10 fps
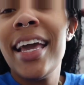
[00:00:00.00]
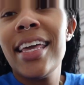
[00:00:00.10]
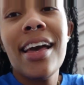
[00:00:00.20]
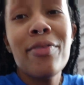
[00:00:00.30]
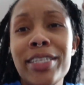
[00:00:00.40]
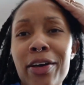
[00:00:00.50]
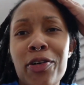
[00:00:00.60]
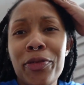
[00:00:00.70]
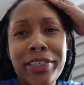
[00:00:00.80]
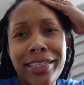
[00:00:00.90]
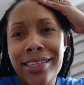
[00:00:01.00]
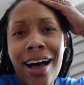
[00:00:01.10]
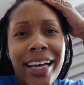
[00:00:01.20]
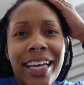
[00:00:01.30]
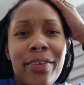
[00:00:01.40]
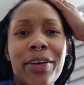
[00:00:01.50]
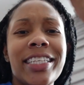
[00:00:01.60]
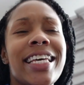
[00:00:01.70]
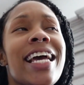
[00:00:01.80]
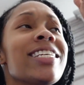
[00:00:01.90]
yeah it was like cool we were just talking we
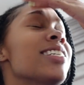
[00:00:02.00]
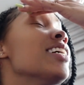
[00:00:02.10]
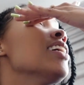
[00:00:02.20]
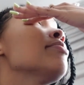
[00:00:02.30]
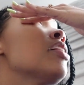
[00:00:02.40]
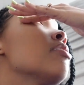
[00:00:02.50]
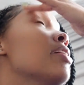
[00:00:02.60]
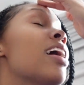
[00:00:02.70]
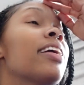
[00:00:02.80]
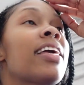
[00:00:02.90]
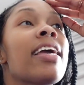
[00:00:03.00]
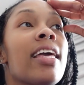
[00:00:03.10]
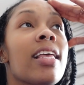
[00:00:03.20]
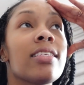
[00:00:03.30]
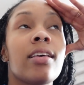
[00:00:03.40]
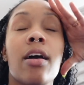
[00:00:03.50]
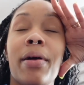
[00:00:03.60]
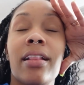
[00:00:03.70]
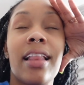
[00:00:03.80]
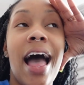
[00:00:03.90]
was catching up talking about our kids talking
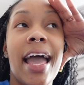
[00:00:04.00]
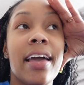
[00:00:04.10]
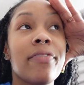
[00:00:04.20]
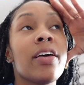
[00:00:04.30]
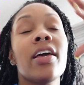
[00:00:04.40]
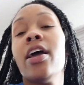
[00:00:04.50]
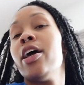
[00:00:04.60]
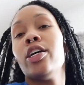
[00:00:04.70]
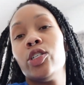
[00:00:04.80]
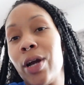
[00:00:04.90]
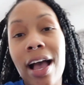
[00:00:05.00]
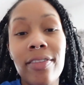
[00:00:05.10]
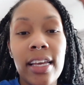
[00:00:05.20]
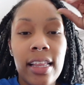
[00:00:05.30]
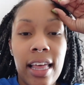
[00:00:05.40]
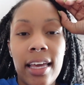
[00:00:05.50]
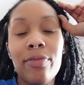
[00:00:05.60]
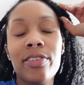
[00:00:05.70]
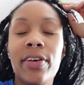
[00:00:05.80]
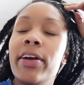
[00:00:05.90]
about life traveling like it
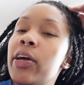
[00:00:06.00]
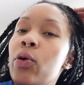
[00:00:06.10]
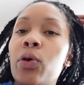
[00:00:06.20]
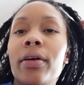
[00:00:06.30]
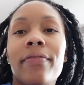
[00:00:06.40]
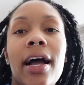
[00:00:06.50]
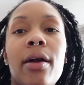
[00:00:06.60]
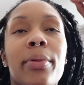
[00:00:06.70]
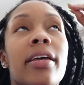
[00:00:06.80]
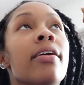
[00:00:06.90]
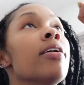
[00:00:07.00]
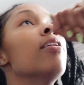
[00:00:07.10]
was a very cool environment